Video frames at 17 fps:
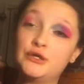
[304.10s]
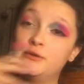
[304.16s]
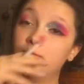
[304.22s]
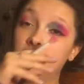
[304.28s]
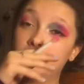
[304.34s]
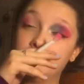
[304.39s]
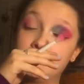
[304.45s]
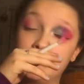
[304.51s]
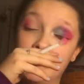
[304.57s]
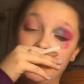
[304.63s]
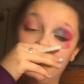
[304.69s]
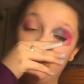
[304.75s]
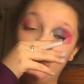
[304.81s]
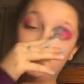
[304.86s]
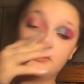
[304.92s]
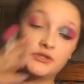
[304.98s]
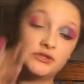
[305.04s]
you what shade
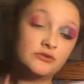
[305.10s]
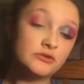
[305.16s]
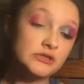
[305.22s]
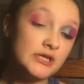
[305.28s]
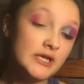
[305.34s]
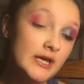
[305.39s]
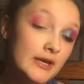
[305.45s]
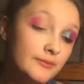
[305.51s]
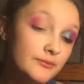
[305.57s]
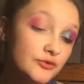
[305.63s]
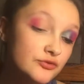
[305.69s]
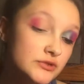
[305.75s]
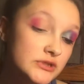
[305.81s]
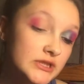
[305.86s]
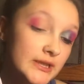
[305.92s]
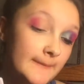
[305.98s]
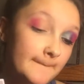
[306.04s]
I was using. I'm
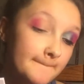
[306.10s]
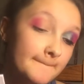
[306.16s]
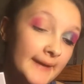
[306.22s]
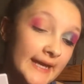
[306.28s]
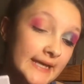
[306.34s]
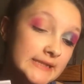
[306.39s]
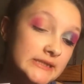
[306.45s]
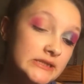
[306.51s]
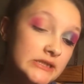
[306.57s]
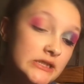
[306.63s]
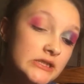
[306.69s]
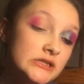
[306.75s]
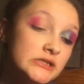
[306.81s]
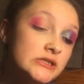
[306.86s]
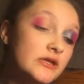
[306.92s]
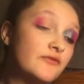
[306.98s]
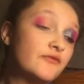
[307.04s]
using
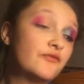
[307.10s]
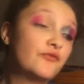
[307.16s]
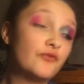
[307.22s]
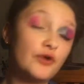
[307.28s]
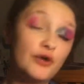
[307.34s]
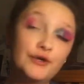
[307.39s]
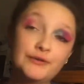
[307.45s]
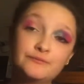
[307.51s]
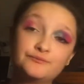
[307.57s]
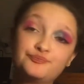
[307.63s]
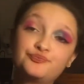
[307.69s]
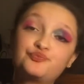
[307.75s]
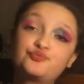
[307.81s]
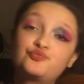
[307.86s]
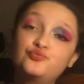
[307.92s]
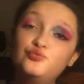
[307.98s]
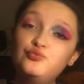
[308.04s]
Besties from
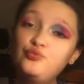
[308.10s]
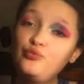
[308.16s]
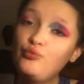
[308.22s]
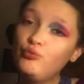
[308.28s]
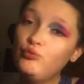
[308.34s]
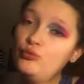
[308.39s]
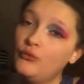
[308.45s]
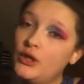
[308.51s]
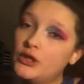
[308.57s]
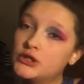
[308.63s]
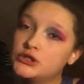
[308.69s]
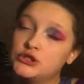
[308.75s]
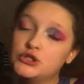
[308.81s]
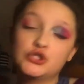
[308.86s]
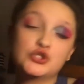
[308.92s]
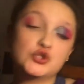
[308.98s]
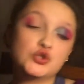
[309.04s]

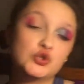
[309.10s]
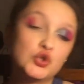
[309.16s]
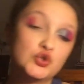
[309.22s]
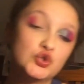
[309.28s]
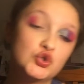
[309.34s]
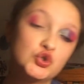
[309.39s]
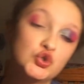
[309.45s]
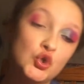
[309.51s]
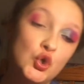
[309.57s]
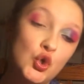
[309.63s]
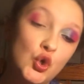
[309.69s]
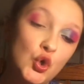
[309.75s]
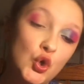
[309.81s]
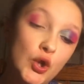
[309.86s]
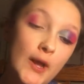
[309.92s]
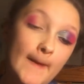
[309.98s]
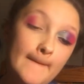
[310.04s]
the
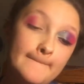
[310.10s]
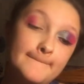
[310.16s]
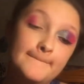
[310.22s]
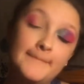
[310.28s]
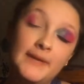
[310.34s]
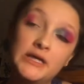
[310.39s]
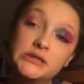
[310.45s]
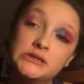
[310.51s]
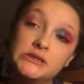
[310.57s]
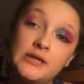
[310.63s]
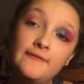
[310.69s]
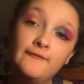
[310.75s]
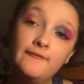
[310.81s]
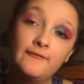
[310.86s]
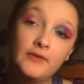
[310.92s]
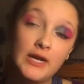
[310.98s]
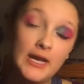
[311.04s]
Social
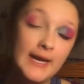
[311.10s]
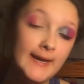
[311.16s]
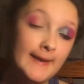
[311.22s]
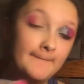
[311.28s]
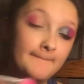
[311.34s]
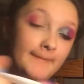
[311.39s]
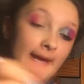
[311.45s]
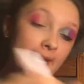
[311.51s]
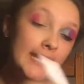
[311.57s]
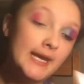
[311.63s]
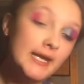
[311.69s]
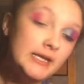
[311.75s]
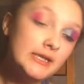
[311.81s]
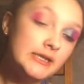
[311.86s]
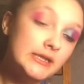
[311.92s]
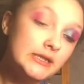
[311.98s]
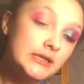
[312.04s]
Butterfly
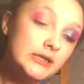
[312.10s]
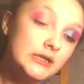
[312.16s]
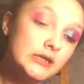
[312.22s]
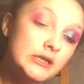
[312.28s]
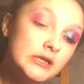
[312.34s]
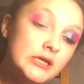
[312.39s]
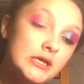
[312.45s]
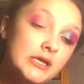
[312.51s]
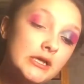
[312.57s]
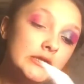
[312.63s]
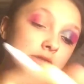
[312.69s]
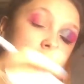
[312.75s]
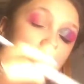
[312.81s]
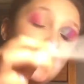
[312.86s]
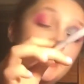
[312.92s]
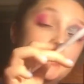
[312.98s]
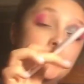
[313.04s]
palette.
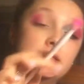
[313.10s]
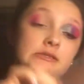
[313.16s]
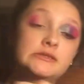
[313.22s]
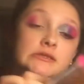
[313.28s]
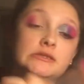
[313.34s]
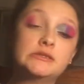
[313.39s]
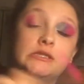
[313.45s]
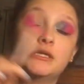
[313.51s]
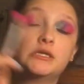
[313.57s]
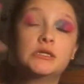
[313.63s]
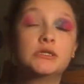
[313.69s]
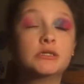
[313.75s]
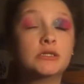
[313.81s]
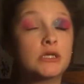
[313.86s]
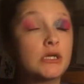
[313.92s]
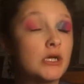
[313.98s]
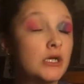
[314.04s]
That is
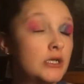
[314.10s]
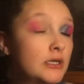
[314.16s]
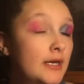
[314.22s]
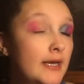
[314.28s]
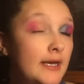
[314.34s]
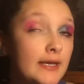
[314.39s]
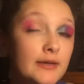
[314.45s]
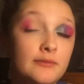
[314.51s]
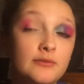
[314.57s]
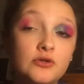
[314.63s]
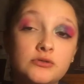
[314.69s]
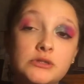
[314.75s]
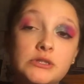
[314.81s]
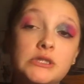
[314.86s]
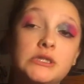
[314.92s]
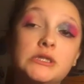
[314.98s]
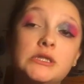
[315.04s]
the color I'm
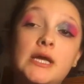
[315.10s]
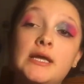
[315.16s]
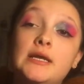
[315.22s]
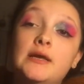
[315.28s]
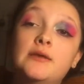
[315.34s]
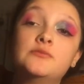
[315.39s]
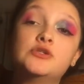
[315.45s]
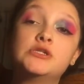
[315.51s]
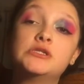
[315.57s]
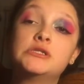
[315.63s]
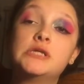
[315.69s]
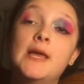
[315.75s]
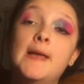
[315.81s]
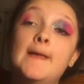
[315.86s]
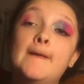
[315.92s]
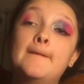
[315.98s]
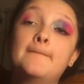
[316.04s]
using, and I'm just
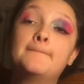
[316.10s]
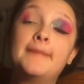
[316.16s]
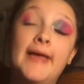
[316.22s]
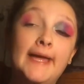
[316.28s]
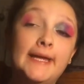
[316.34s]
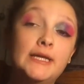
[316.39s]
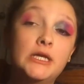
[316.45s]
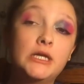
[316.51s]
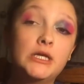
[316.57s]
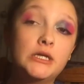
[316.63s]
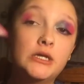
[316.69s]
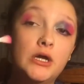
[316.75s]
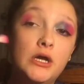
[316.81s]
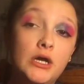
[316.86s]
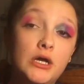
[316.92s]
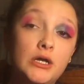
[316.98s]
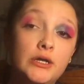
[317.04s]
packing it
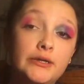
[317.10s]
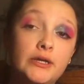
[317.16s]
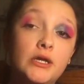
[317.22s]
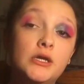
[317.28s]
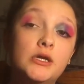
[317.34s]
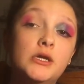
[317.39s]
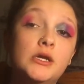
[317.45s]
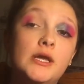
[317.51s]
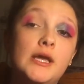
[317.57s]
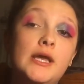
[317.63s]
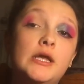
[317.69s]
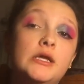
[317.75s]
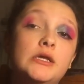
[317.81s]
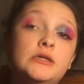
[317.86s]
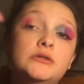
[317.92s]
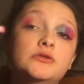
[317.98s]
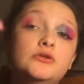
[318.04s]
on
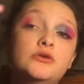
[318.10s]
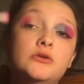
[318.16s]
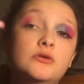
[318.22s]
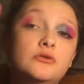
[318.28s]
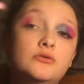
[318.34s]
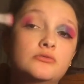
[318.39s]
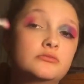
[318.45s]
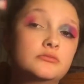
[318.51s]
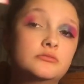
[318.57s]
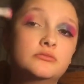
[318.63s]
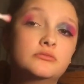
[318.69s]
and, you know,